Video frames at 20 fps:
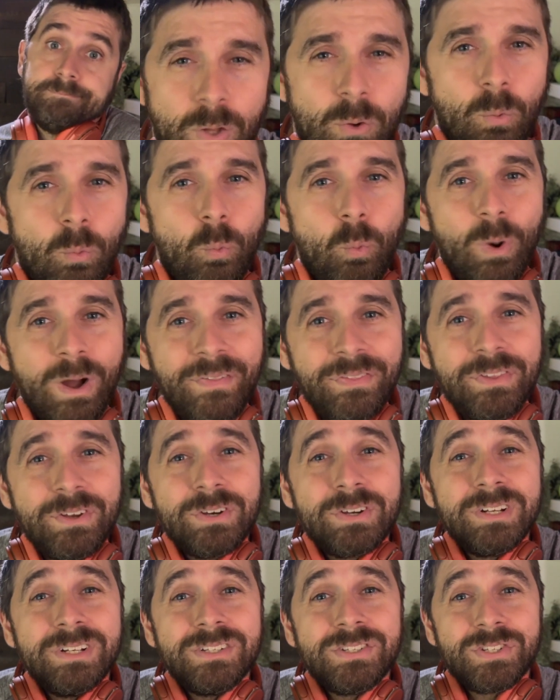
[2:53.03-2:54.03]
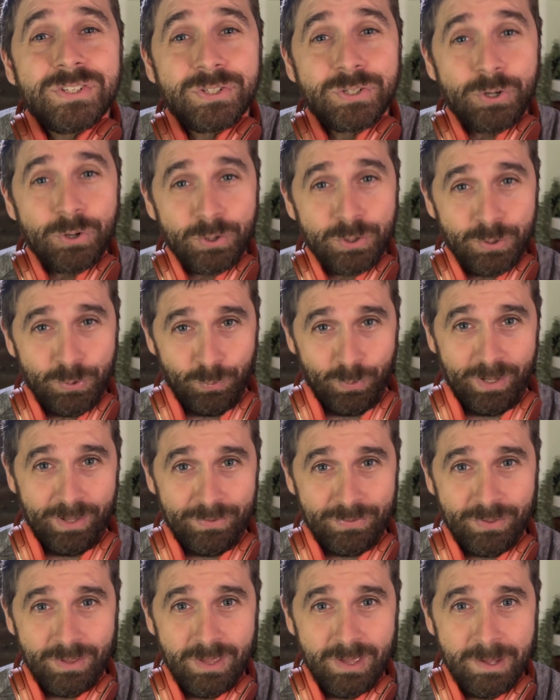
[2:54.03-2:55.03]
What they're concerned
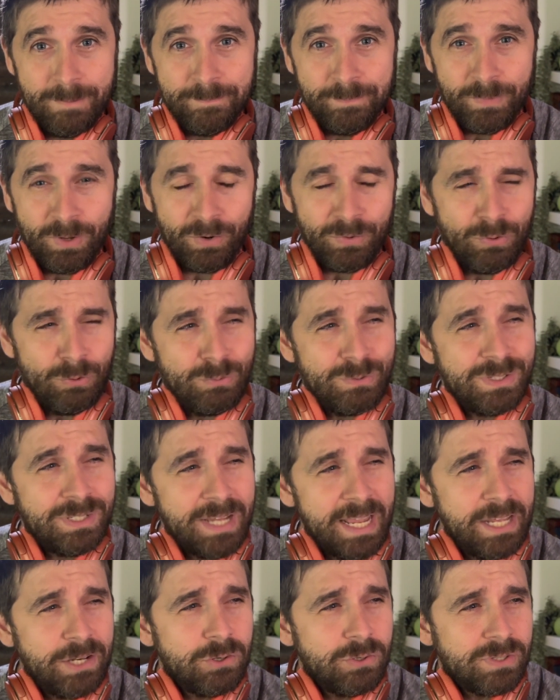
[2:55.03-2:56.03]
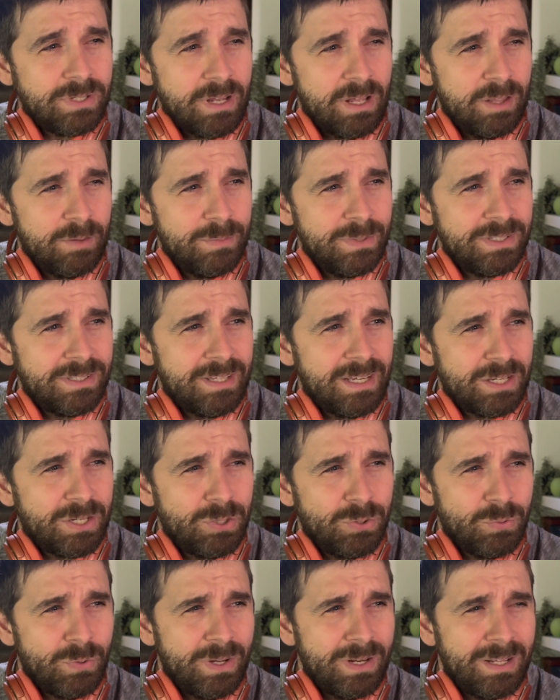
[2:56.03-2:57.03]
with are those dangerous elements that
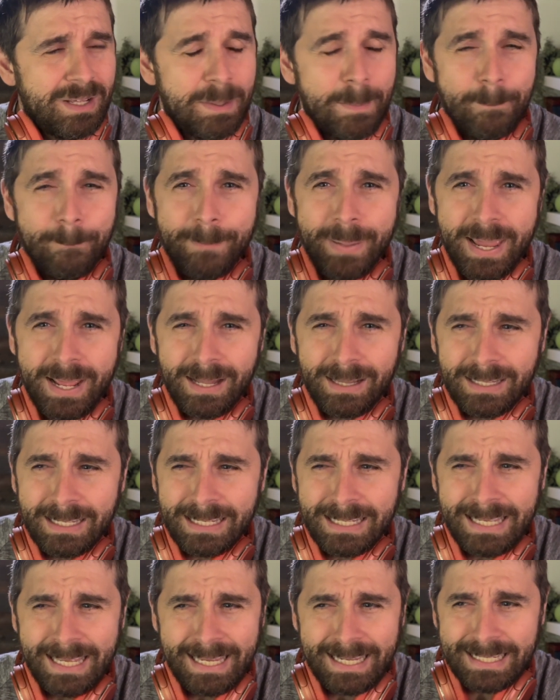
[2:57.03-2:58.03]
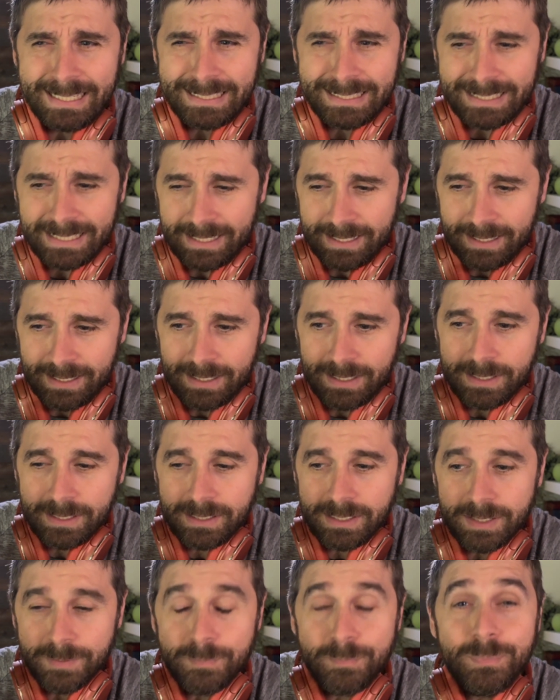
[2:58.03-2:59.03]
can create a compelling and
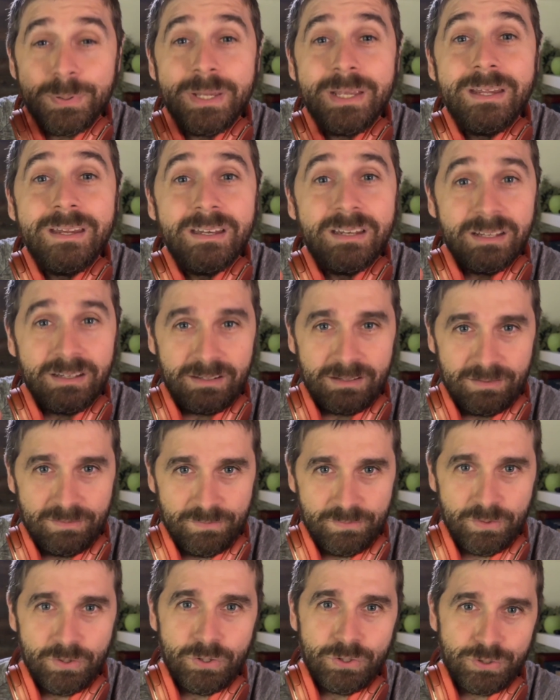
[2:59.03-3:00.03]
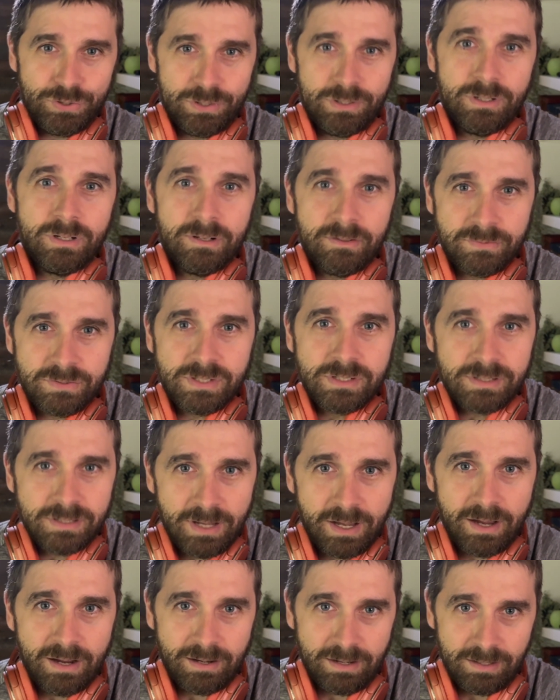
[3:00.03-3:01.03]
competing version of
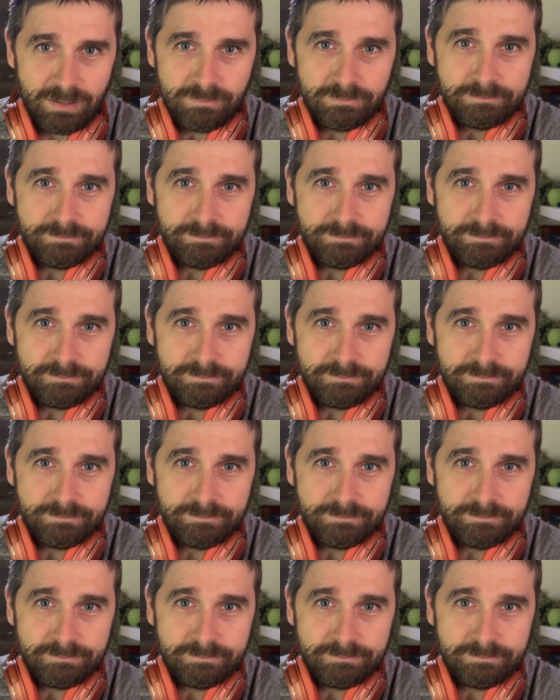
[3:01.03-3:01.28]
society.